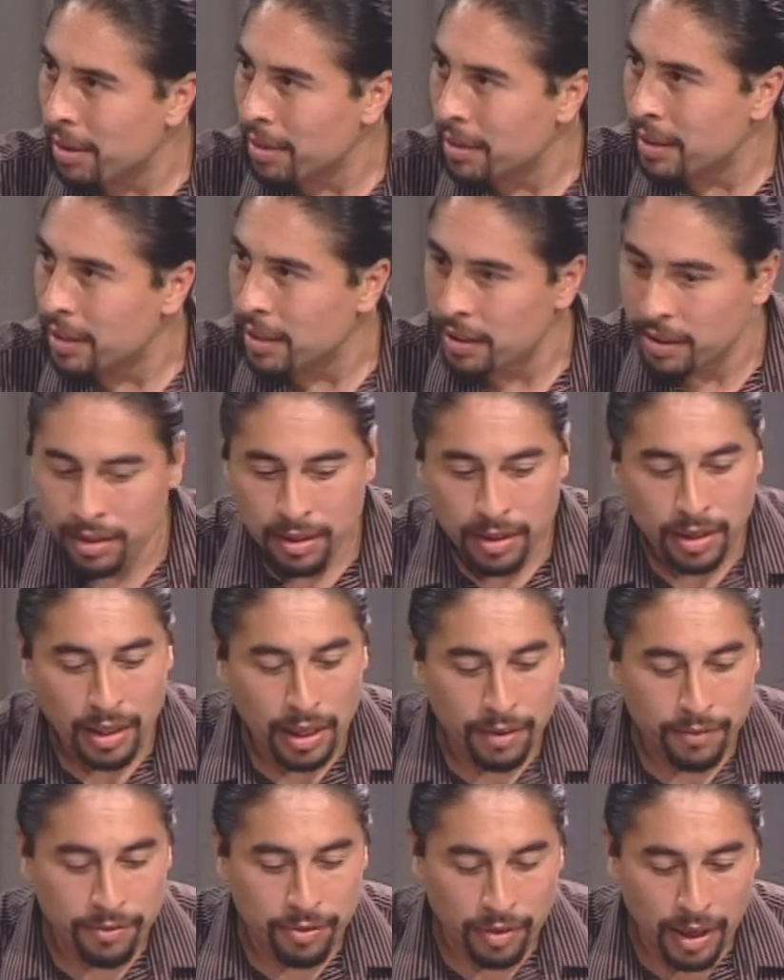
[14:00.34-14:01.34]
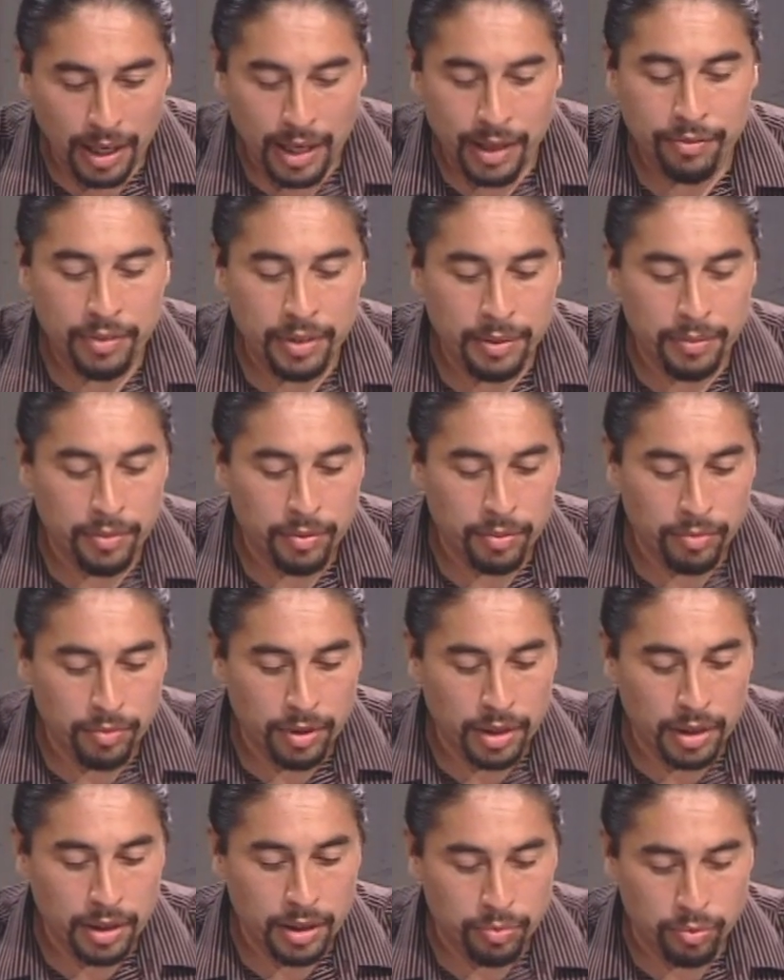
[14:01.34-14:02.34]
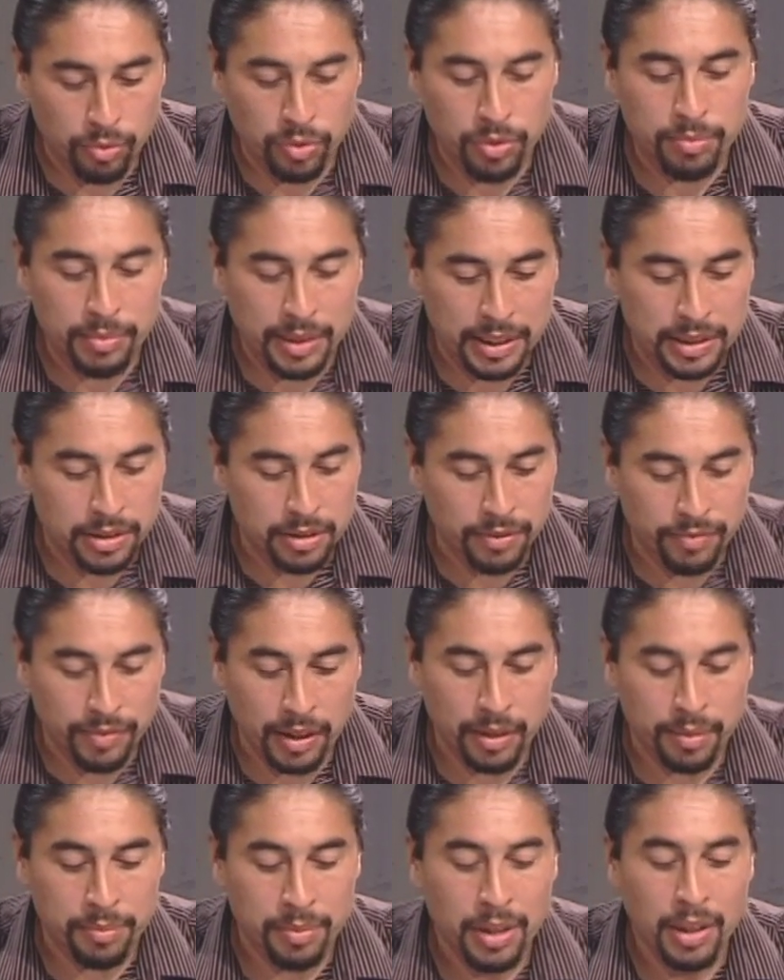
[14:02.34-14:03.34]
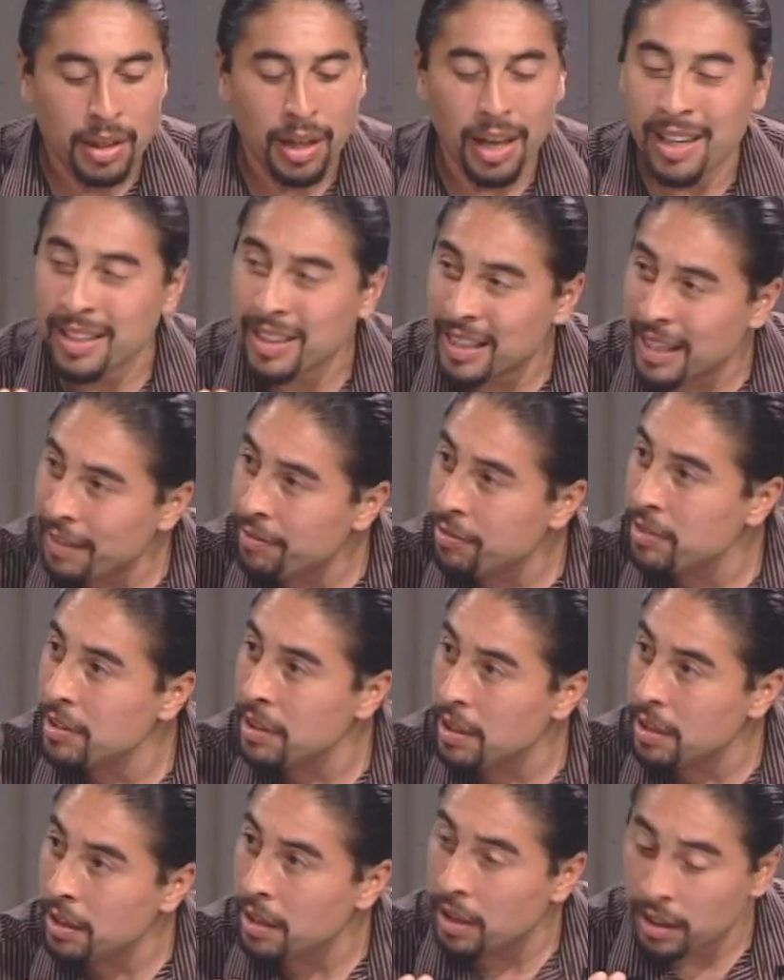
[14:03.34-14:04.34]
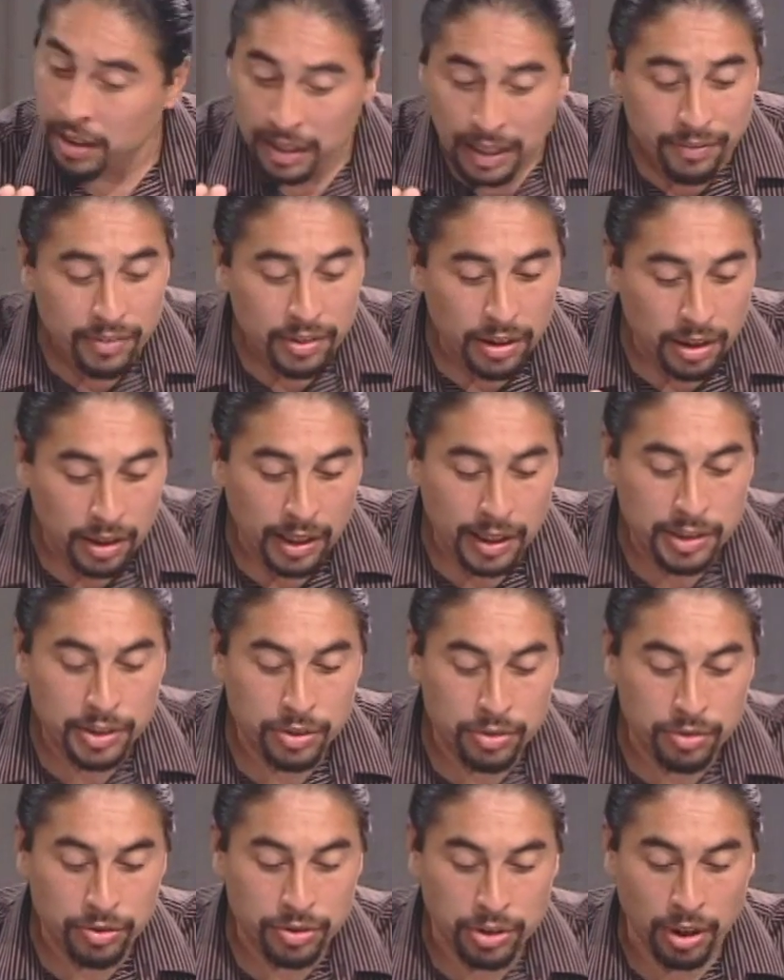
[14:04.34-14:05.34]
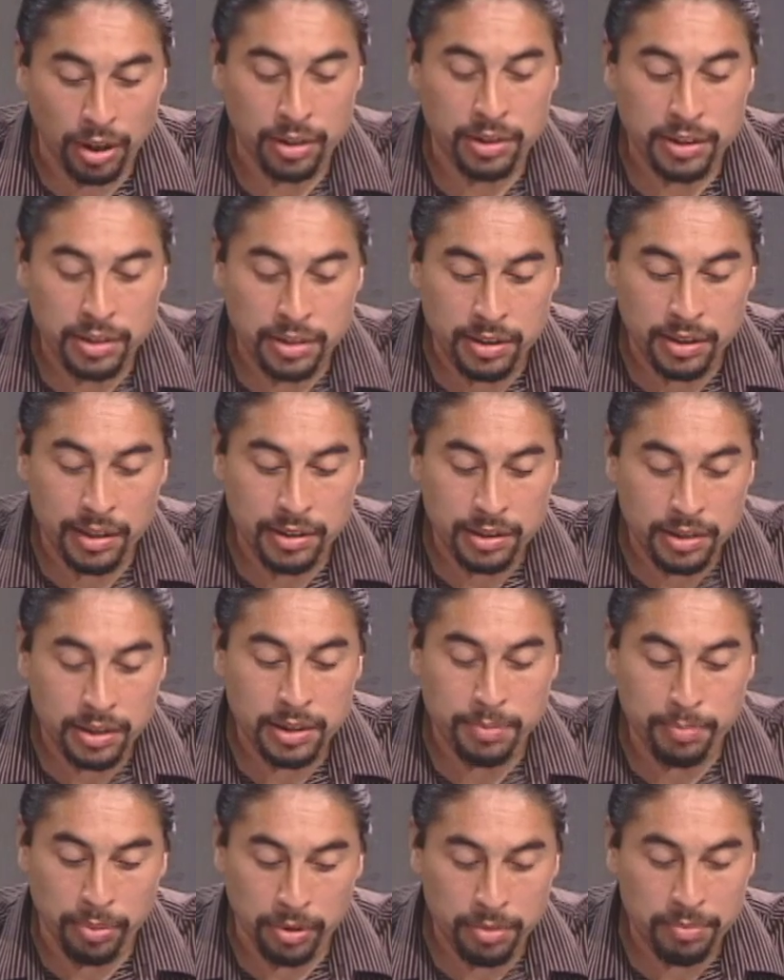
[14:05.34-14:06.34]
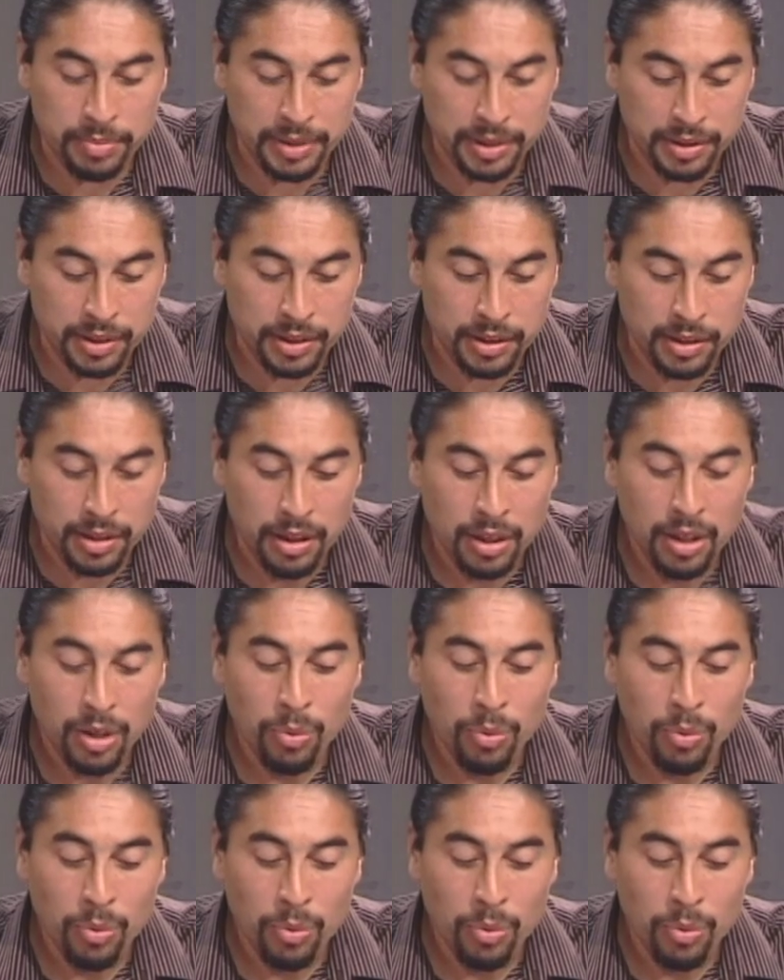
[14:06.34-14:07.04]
parking for every room that's developed. 11 electrical charging stations per building.